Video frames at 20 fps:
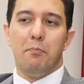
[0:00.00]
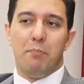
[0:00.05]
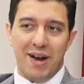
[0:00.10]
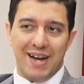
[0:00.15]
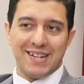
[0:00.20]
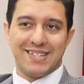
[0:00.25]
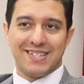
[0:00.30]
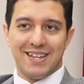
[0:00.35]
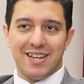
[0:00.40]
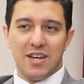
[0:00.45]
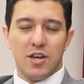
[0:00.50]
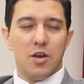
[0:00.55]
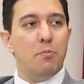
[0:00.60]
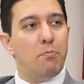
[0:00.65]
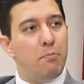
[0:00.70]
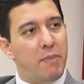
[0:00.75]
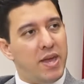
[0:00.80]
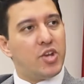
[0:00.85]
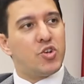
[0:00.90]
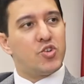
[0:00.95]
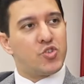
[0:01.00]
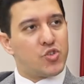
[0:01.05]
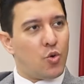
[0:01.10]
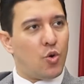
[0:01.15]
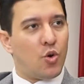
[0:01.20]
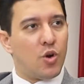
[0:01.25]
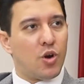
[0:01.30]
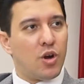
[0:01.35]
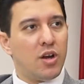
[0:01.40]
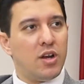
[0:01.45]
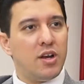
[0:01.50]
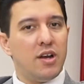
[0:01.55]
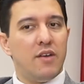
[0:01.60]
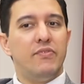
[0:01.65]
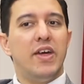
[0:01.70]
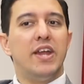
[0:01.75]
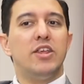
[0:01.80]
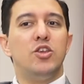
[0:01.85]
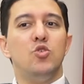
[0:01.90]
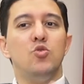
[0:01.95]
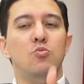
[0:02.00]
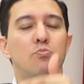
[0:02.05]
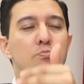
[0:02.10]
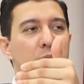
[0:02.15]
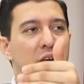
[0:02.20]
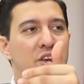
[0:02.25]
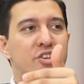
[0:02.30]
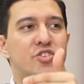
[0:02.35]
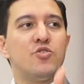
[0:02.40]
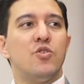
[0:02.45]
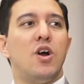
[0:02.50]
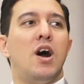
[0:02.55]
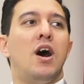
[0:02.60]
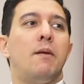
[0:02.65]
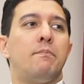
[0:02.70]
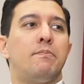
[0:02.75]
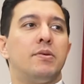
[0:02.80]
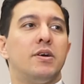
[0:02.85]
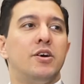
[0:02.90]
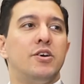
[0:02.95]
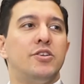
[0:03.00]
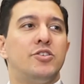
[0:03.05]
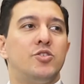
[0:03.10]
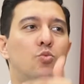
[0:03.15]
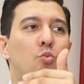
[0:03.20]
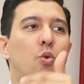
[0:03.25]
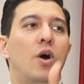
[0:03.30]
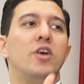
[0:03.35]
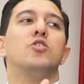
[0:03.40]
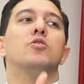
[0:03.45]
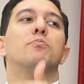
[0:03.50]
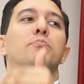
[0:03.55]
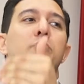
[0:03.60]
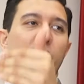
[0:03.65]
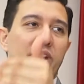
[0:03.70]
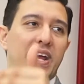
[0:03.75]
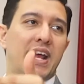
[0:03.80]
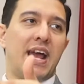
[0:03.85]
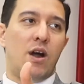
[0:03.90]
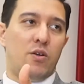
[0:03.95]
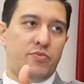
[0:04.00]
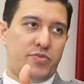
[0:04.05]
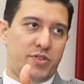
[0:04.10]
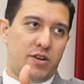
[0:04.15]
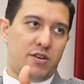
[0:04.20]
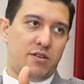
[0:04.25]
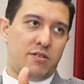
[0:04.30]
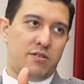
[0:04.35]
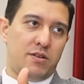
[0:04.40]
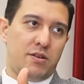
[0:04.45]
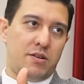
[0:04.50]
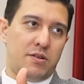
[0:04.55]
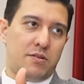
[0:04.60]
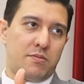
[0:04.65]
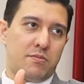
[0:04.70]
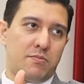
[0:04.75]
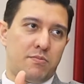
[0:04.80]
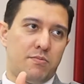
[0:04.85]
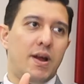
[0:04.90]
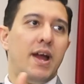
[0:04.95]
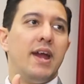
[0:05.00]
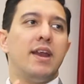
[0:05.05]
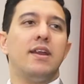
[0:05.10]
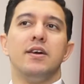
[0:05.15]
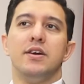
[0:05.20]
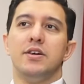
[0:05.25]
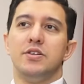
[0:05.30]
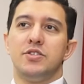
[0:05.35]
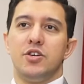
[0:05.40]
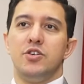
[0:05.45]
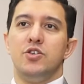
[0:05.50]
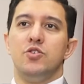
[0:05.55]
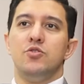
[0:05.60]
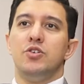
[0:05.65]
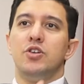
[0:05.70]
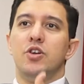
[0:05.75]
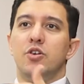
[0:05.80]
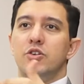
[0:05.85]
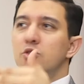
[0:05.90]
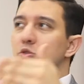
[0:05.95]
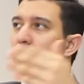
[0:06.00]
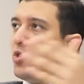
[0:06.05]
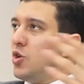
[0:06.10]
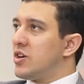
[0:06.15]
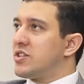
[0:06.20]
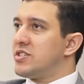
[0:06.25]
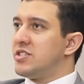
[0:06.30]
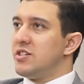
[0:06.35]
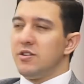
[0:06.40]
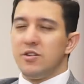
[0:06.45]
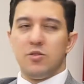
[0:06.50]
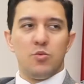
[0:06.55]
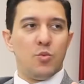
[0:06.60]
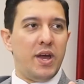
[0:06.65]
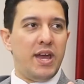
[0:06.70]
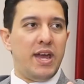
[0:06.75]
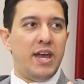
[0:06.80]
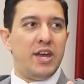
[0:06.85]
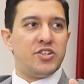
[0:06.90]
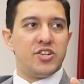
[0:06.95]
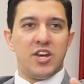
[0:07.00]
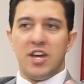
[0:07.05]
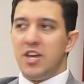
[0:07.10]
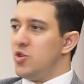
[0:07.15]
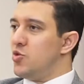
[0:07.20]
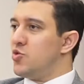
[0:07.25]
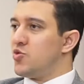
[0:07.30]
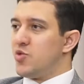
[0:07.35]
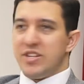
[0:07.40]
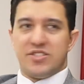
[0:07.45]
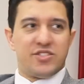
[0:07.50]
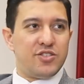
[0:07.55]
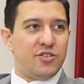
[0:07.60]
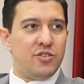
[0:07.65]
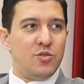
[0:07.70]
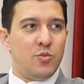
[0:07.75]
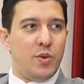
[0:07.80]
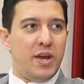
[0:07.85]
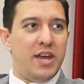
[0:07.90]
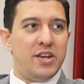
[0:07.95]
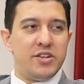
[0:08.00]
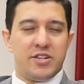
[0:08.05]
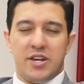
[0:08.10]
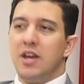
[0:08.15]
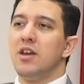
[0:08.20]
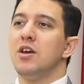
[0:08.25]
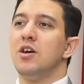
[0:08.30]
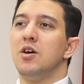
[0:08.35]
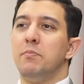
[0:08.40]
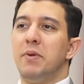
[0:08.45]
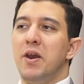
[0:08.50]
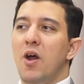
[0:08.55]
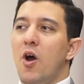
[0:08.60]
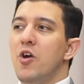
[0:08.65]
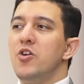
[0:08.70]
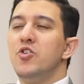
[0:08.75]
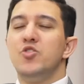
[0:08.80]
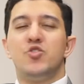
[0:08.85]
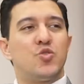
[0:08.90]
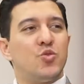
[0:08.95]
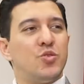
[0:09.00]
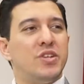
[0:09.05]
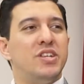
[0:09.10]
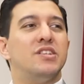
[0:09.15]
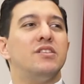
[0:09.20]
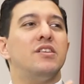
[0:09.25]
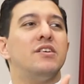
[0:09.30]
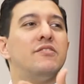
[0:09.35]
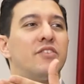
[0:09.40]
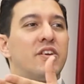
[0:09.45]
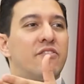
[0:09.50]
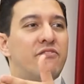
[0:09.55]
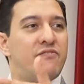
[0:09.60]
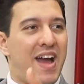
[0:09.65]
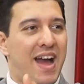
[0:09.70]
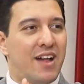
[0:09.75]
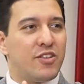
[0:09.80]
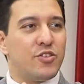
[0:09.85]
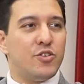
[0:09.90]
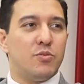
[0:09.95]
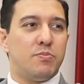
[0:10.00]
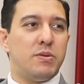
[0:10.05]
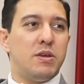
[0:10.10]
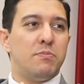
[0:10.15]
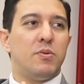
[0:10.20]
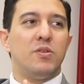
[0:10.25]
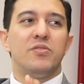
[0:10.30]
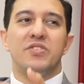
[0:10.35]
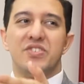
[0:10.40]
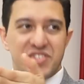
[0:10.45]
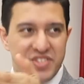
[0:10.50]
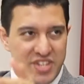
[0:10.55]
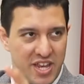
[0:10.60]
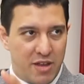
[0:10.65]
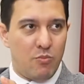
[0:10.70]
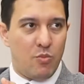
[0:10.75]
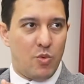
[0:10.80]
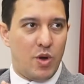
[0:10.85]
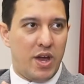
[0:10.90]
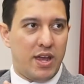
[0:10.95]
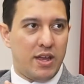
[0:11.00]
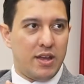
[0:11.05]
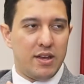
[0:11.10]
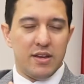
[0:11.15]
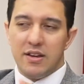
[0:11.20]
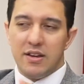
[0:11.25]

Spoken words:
but make sure that you measure up to what you're putting out there. Right? So you look certain way, AJ, you dress certain way, AJ, but are you truly delivering value to people the same way?